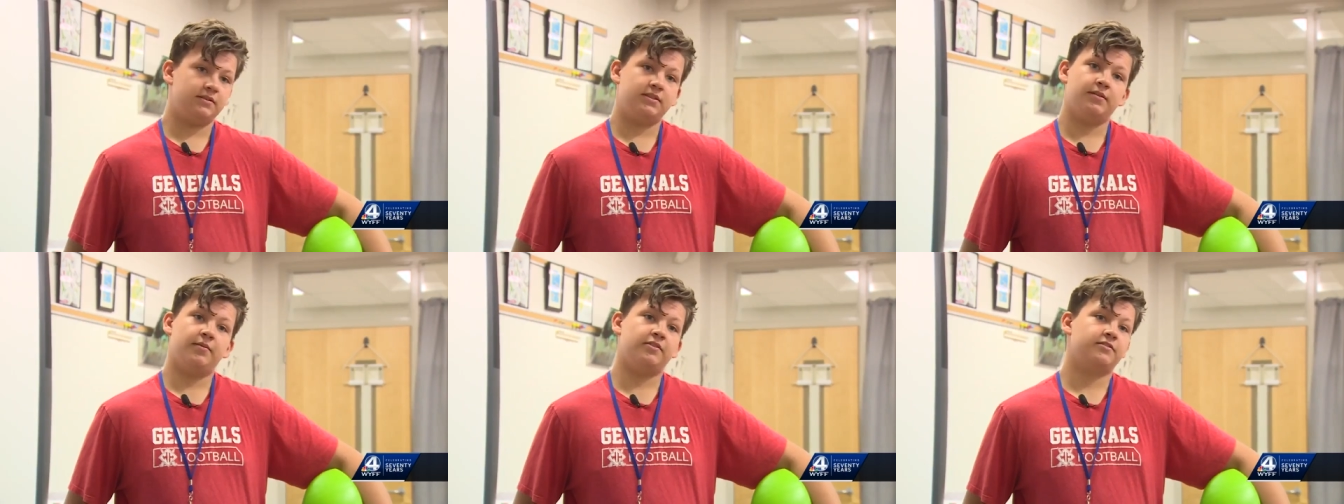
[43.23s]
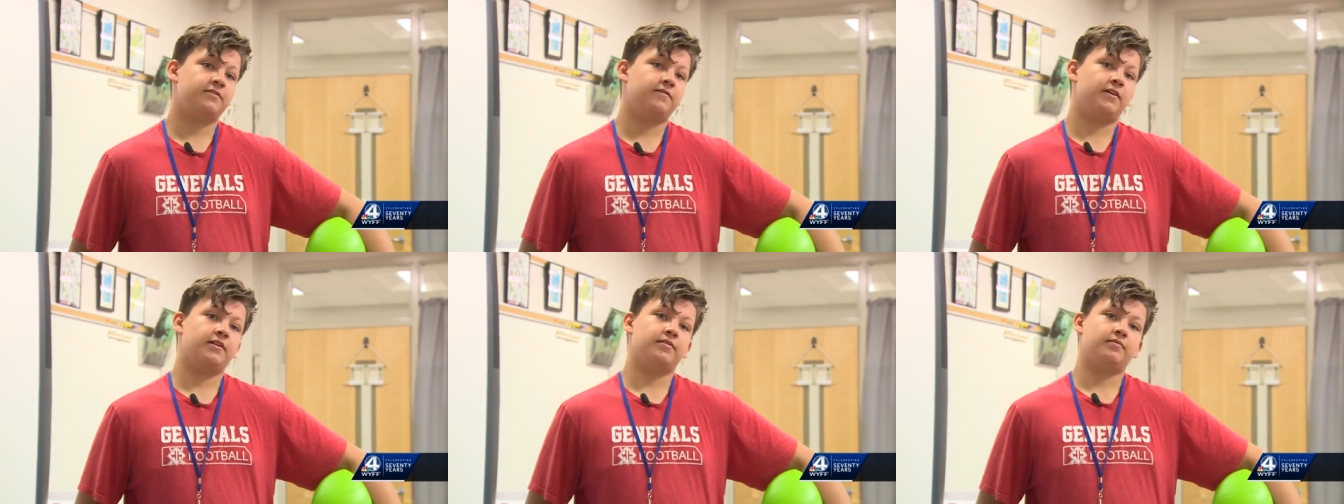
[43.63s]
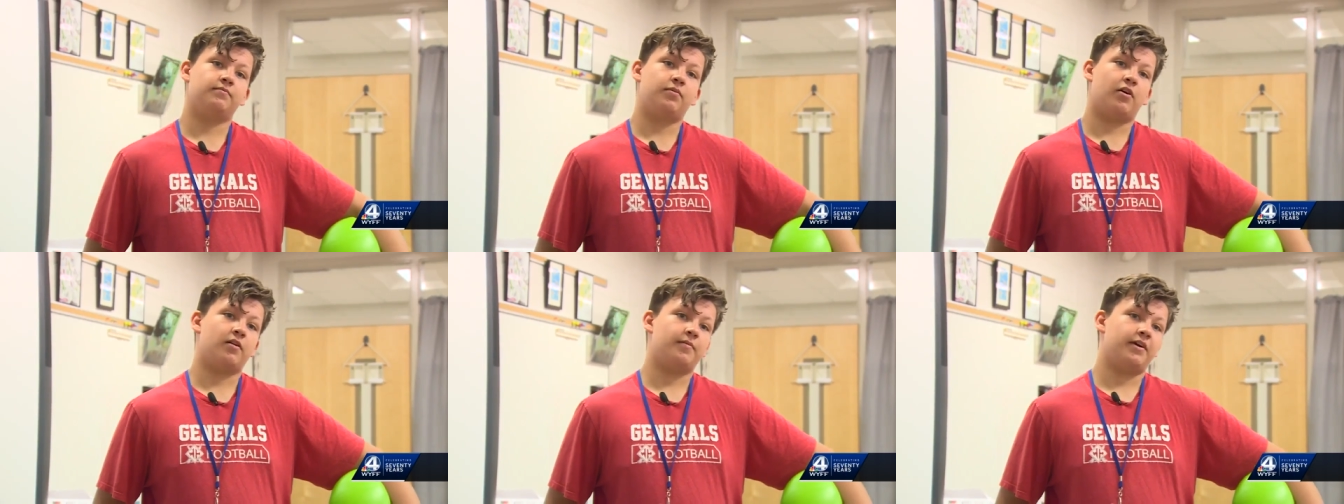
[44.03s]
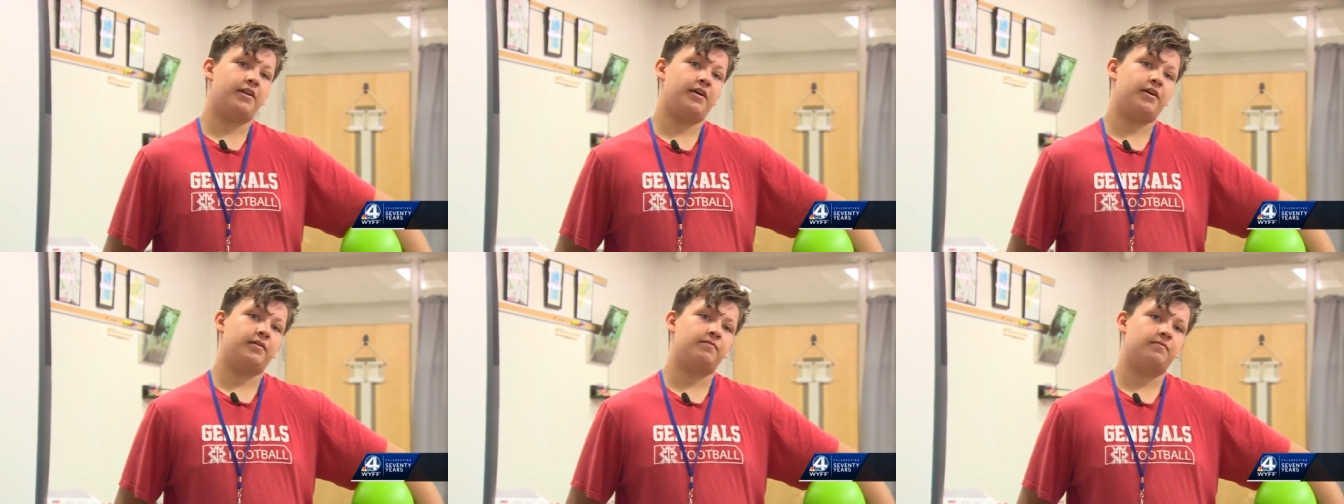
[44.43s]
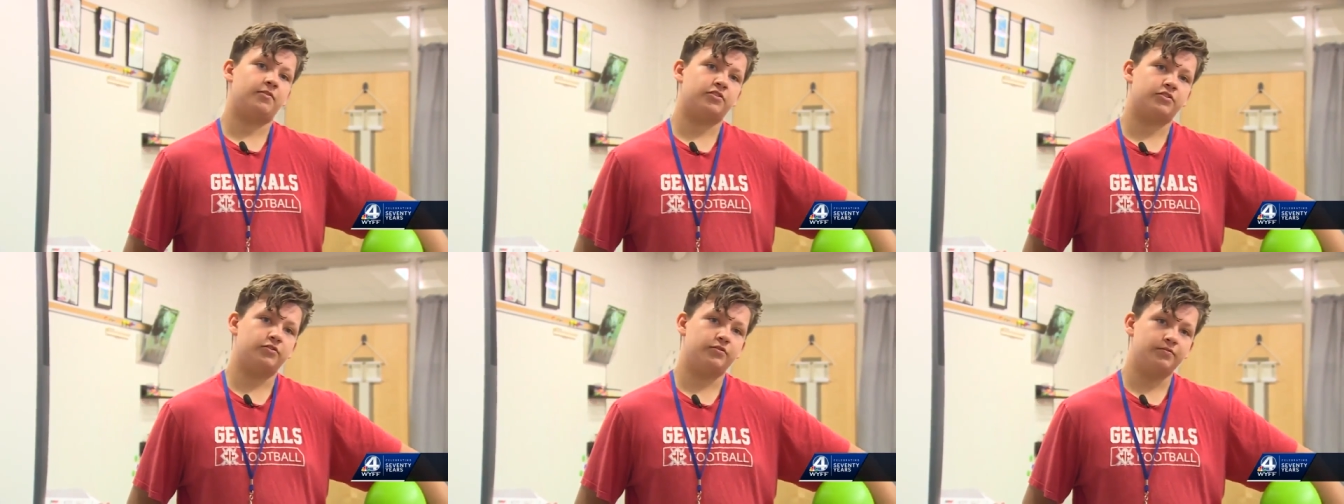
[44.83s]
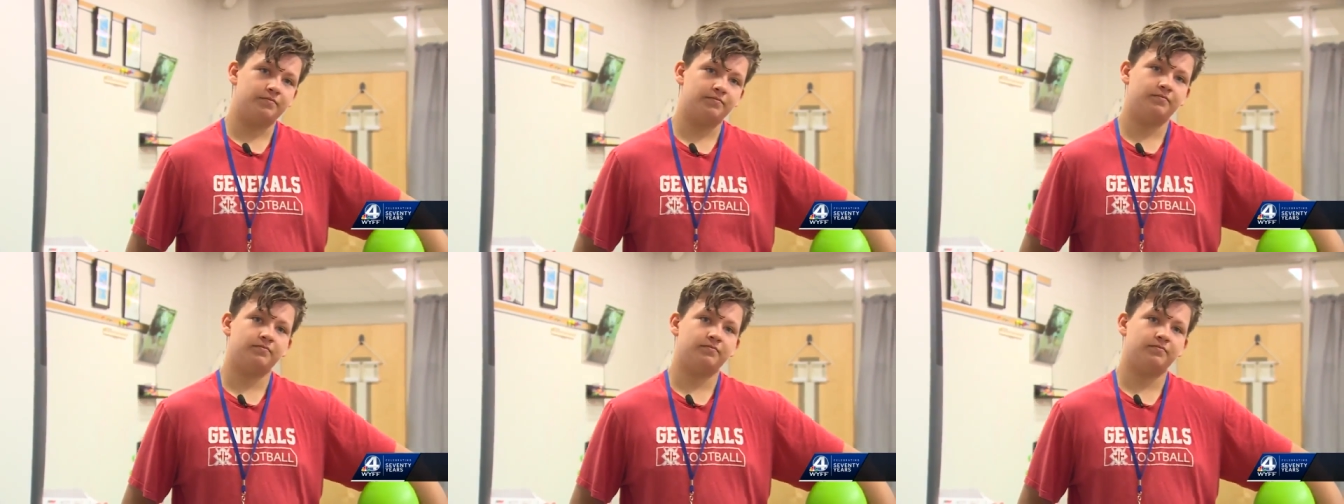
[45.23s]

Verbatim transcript: It's the most fun part of my day for school.